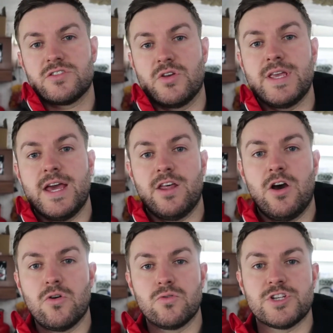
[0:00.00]
So yeah, the
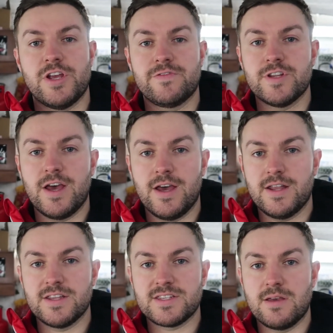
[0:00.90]
whole shifter
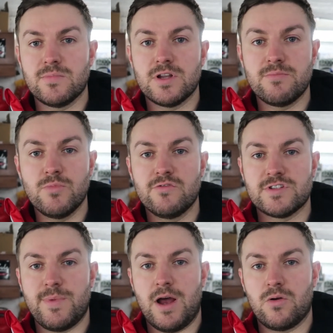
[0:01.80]
and assembly moves
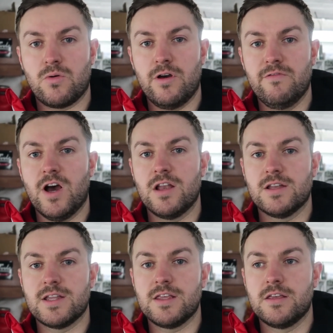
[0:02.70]
about quite
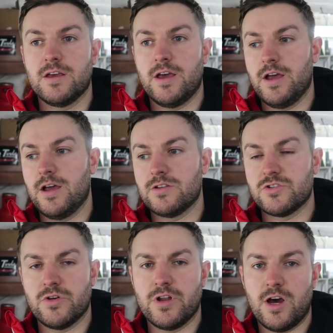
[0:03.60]
violently
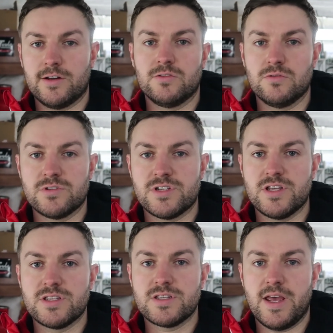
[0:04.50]
during hard
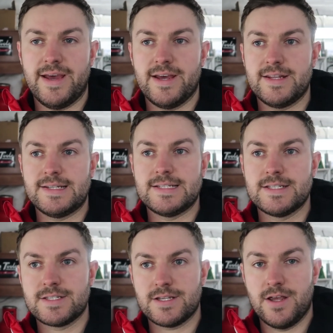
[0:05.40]
launches and
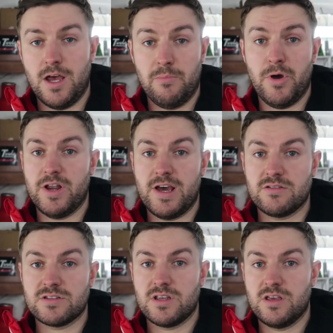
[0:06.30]

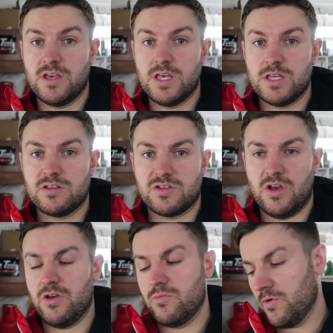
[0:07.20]
burnouts.
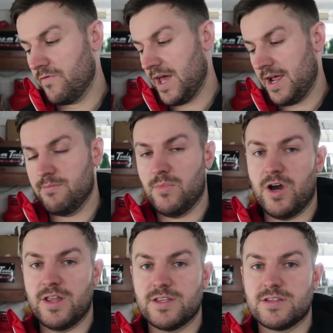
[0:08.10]
So with that in
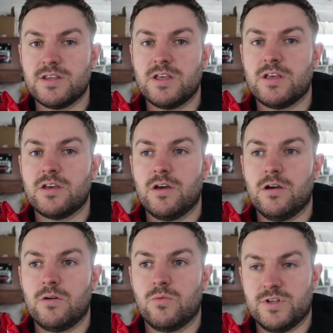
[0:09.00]
mind,
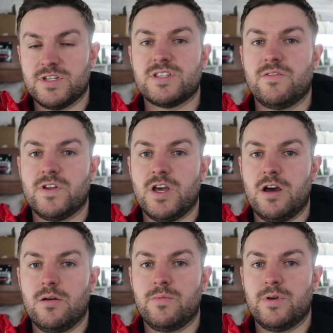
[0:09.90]
I wanted to stiffen it
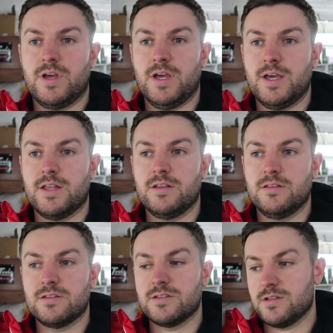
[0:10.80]
up
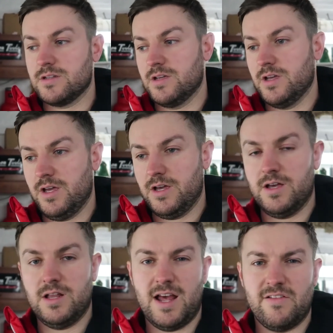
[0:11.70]
and
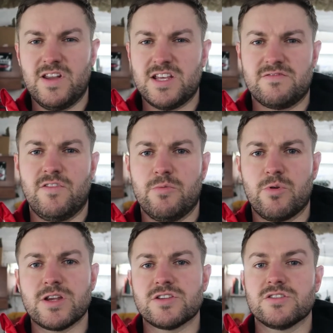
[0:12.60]
have less
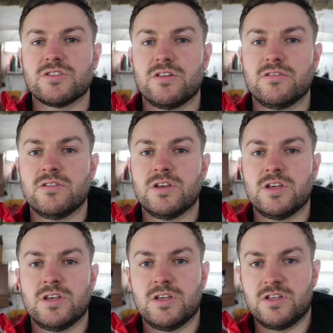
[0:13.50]
vibrations and
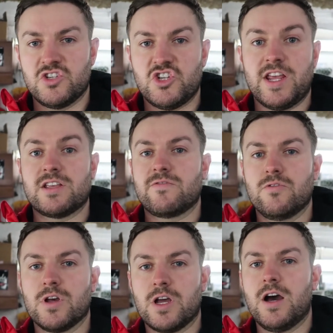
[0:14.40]
shakes
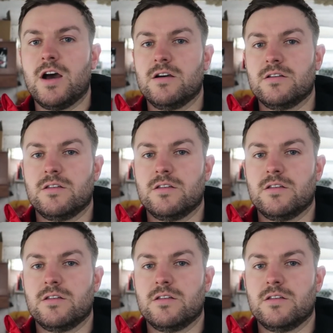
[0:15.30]
through the car,